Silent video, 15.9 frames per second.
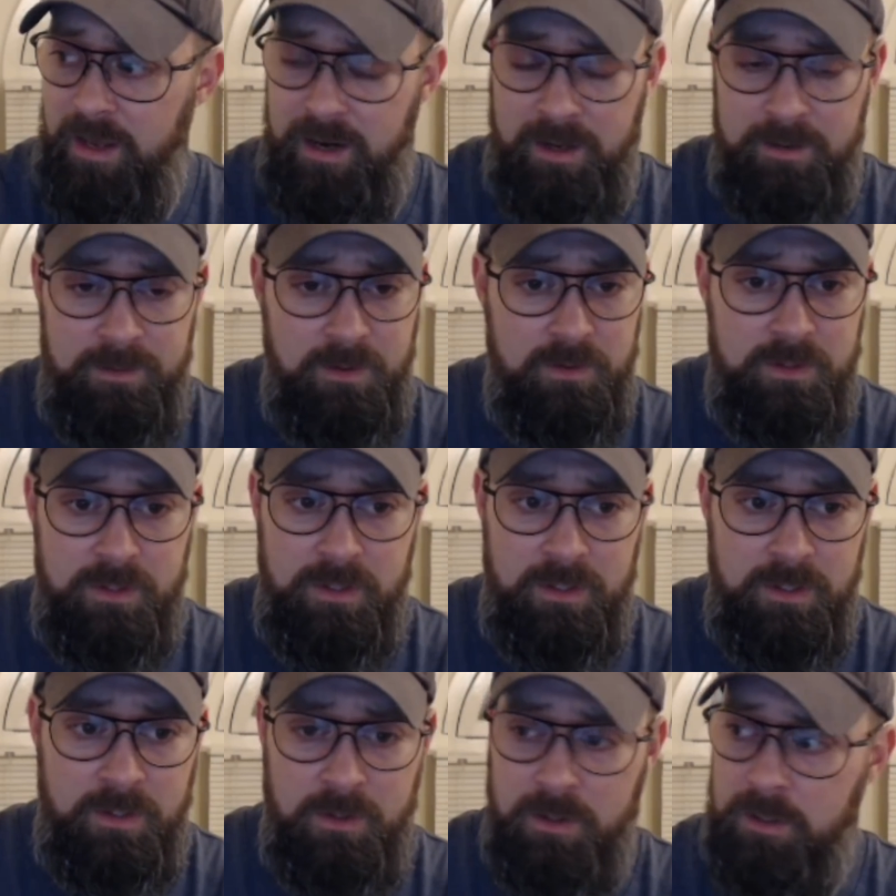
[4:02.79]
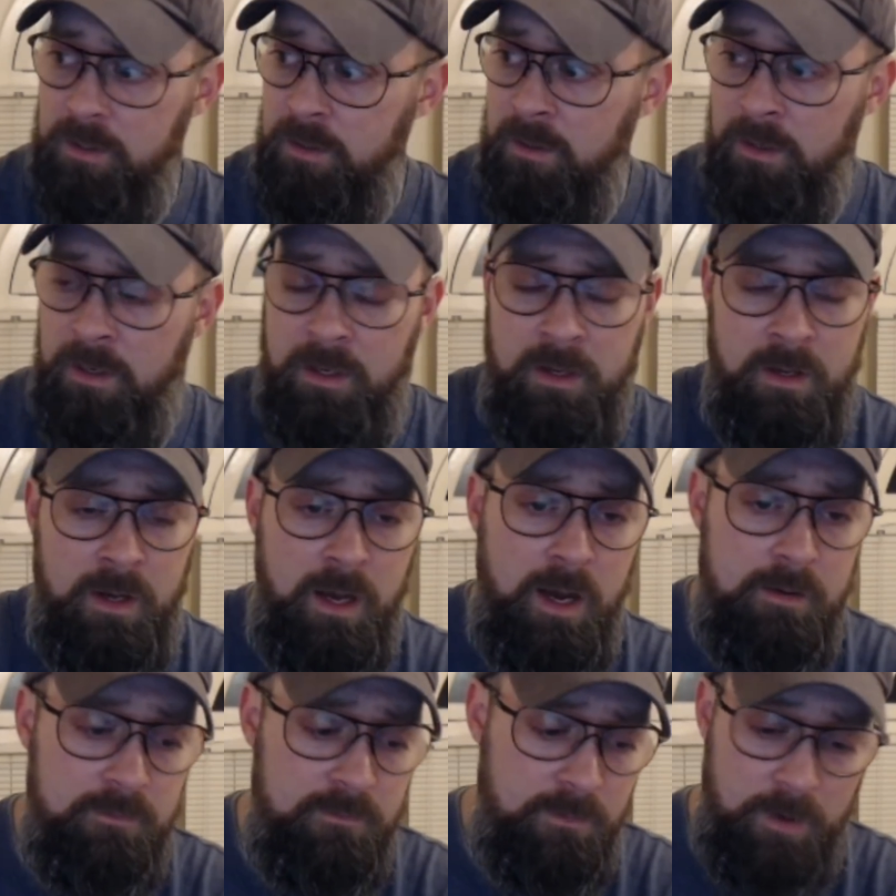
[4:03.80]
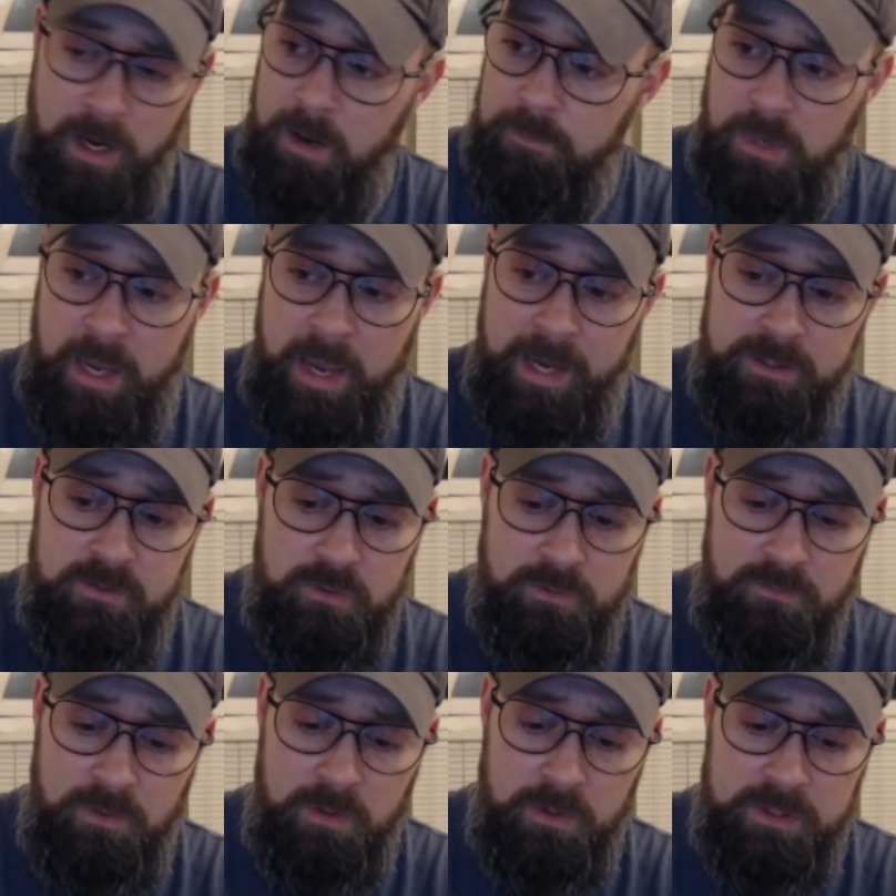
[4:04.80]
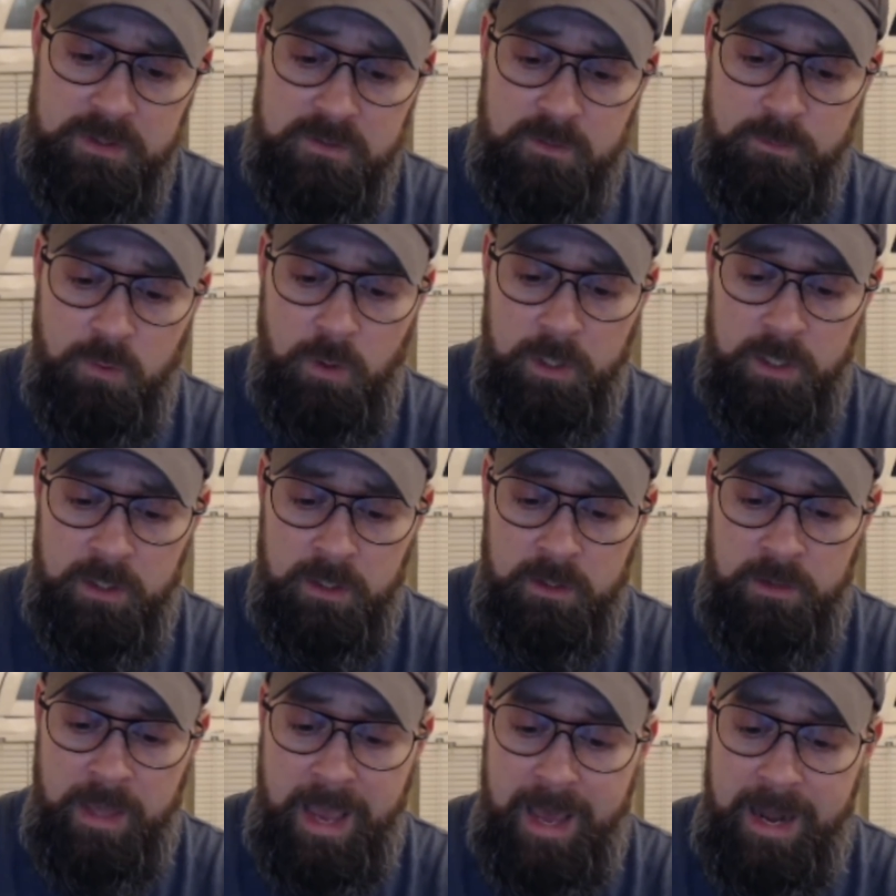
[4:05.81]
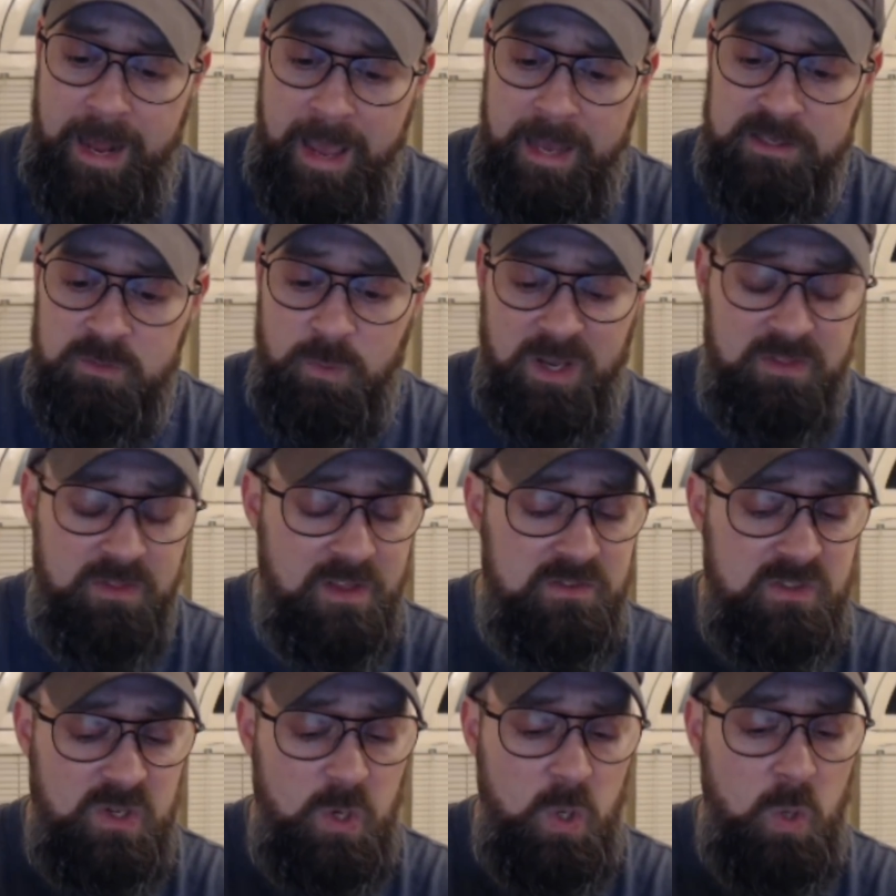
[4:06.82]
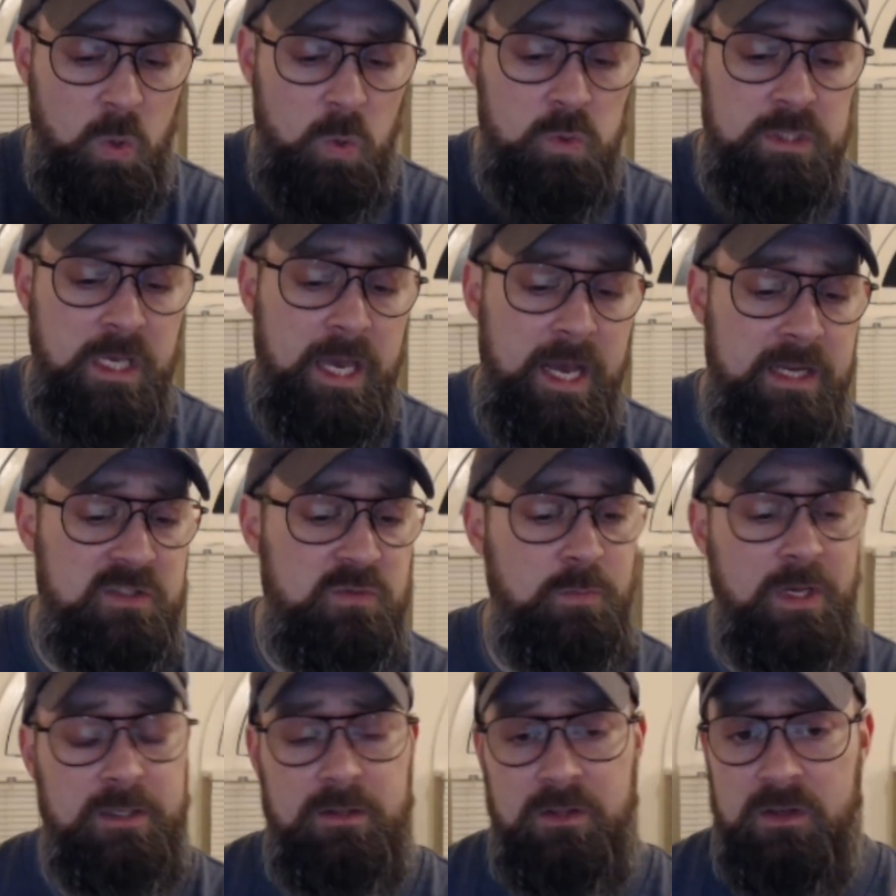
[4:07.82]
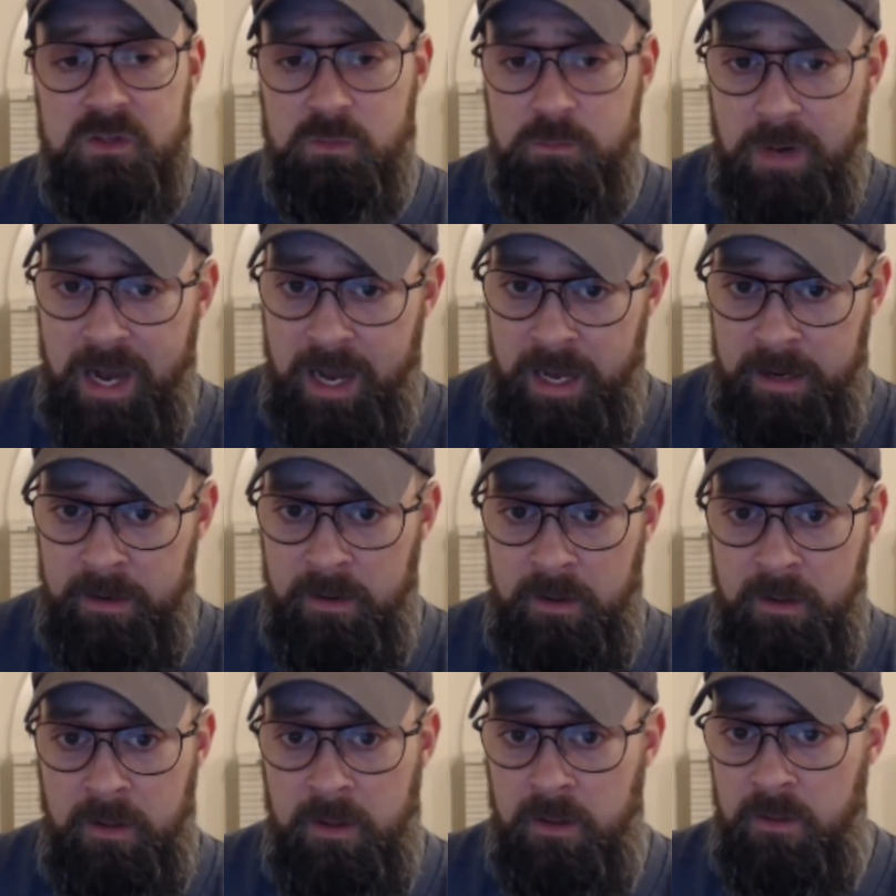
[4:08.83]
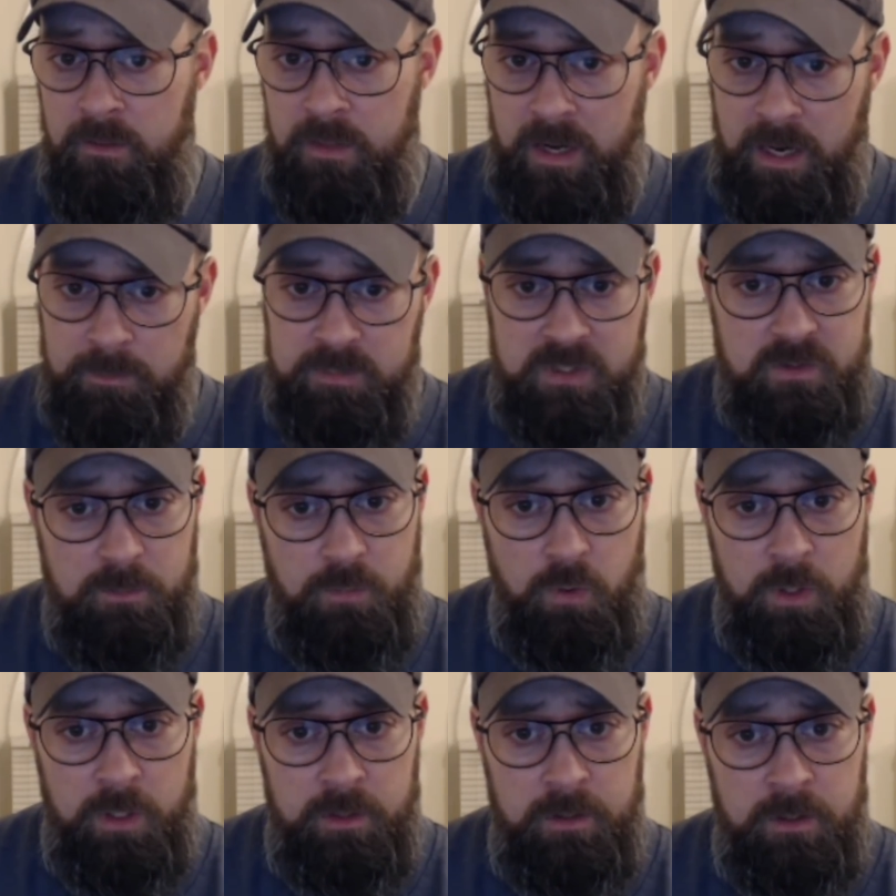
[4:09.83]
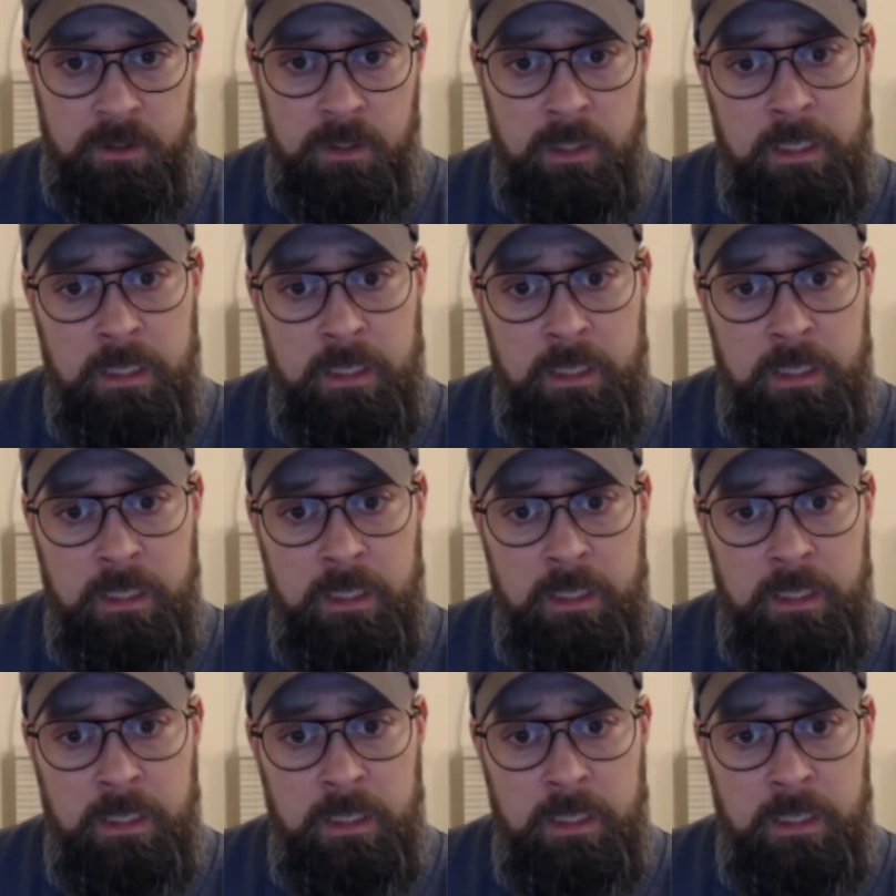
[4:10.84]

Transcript: I know you can hear it. I'm actually very disappointed in that aspect. That's the only aspect of this mod that I'm disappointed in.